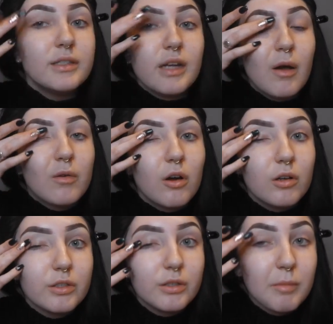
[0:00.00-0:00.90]
it down
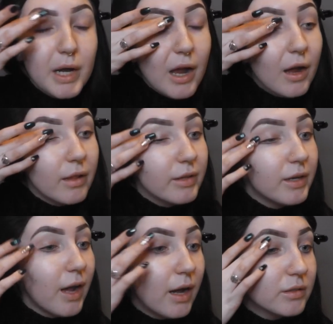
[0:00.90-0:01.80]
onto my
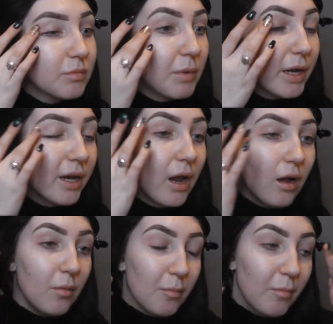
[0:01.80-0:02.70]
eyelid as
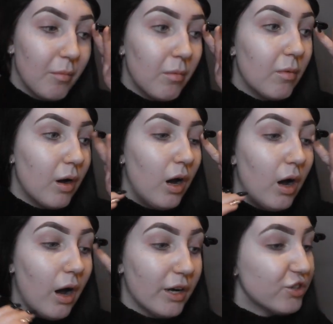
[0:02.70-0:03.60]
my
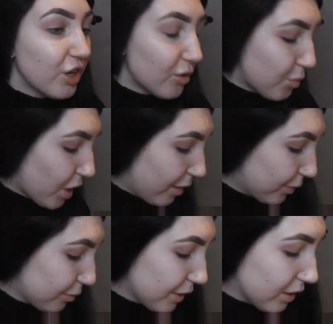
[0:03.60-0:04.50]
eyeshadow
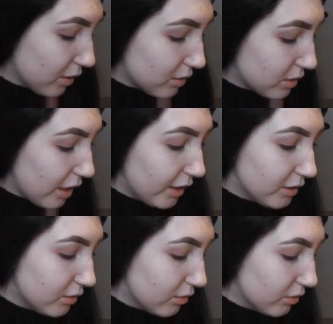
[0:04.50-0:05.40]
primer, because
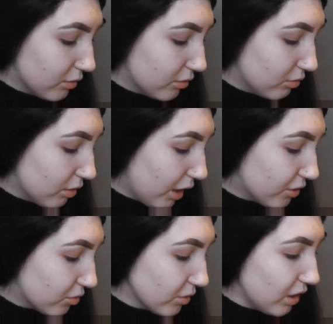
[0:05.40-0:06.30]
I
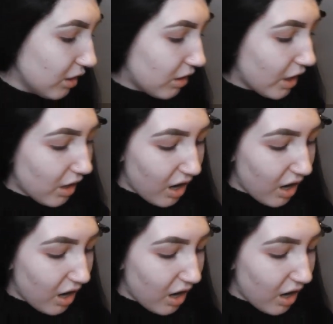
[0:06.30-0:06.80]
don't really like